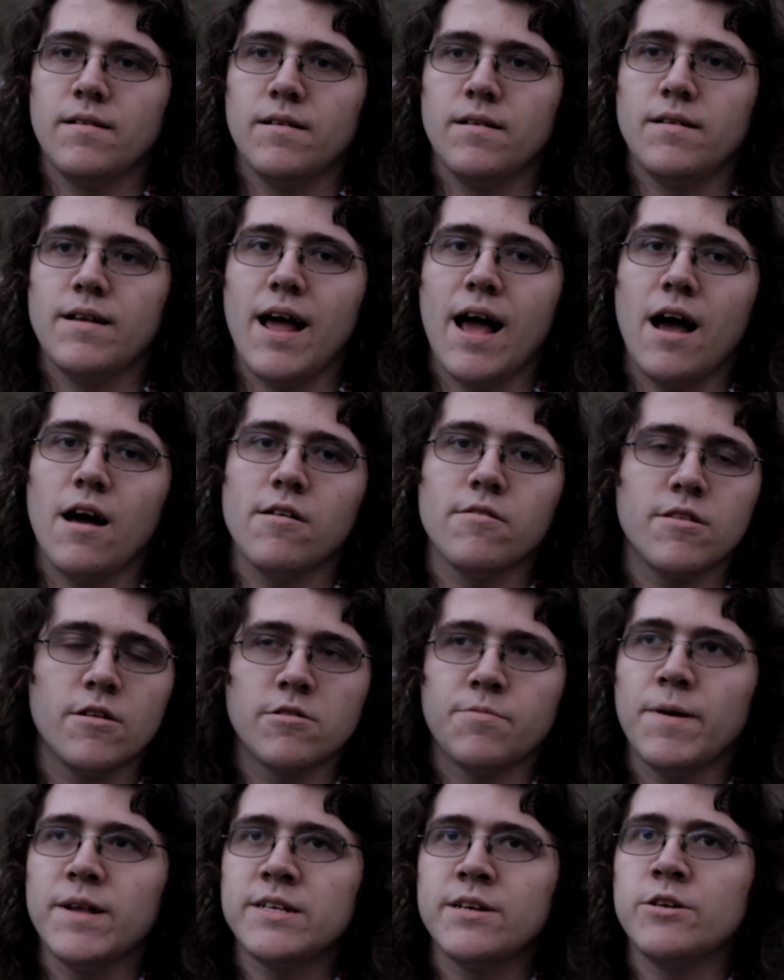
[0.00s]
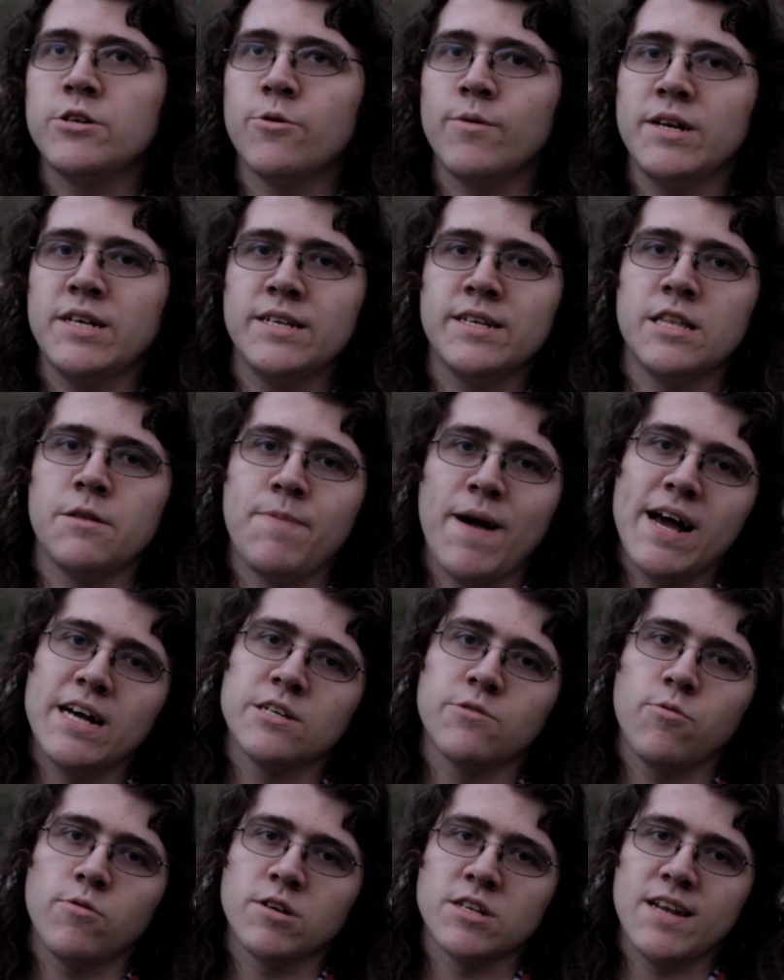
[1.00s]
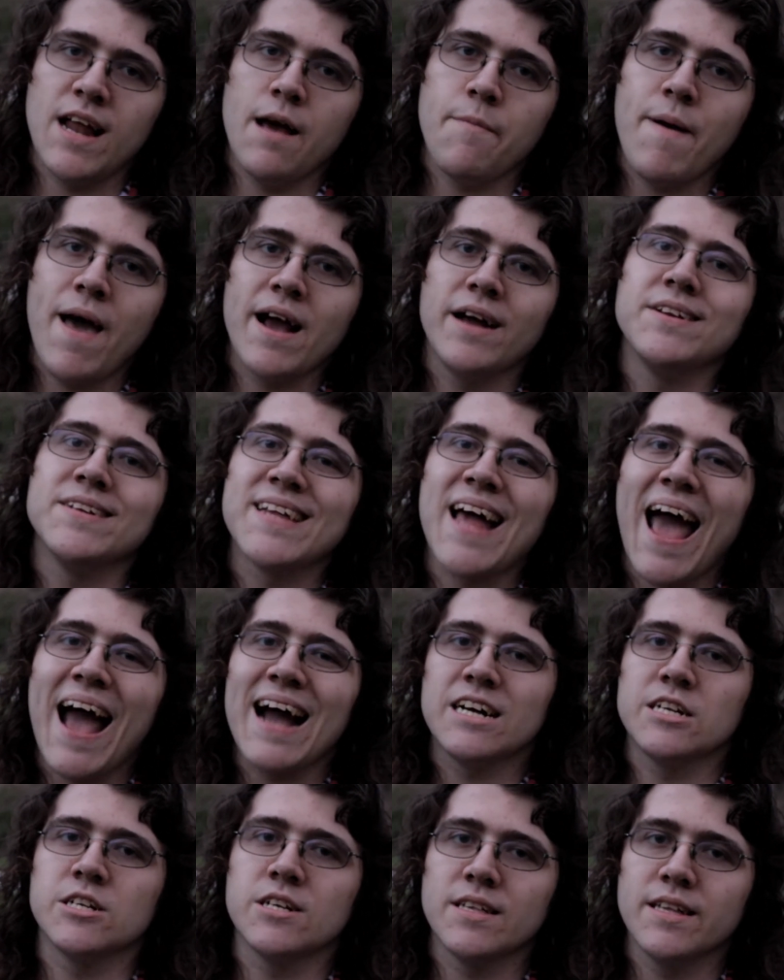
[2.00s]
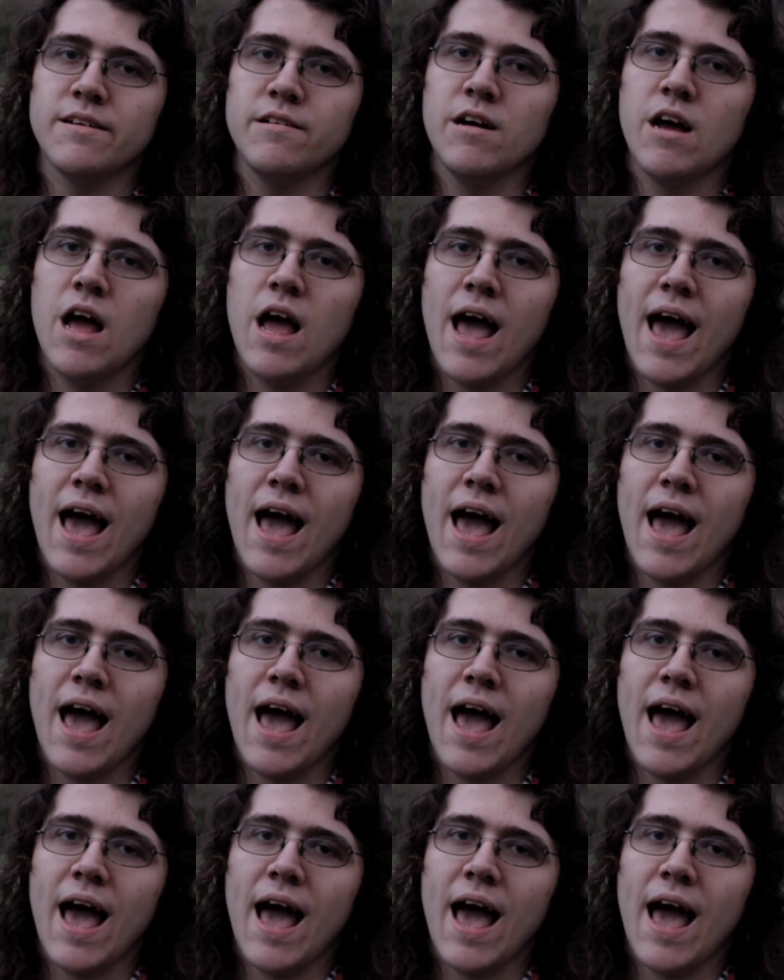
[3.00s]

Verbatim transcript: Now, there's been situations in the past where snap packages actually